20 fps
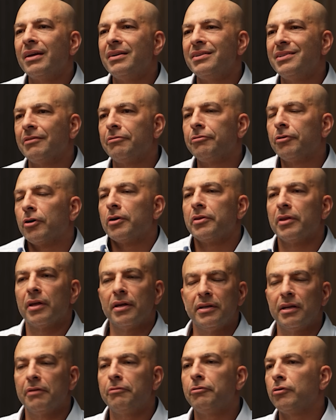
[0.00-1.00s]
do they differ? Are
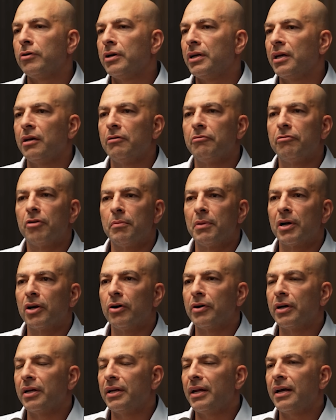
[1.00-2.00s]
they differing in
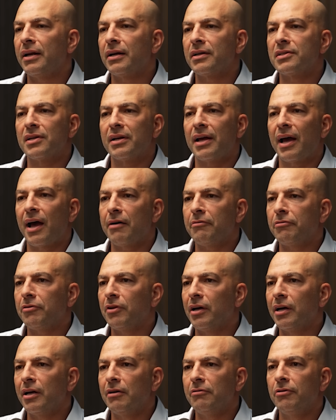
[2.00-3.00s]
pharmacokinetics and
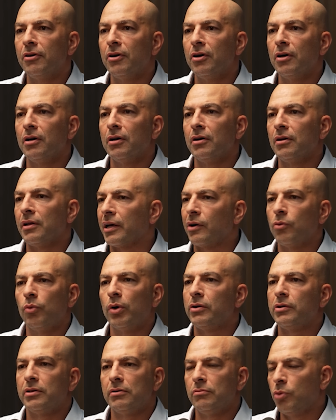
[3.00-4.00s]
half life? Like
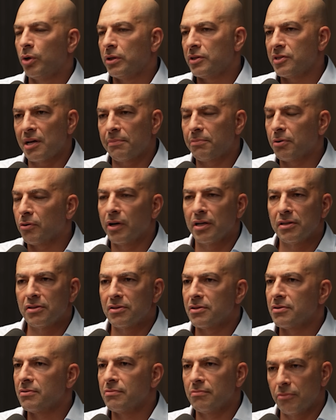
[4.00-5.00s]
what what
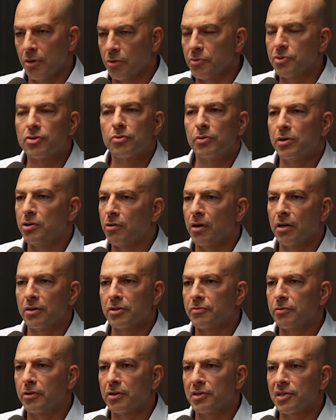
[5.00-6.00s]
separates those three
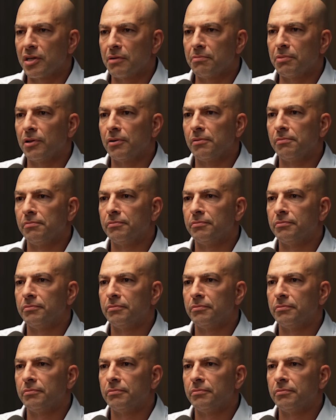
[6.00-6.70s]
drugs, for yeah. example?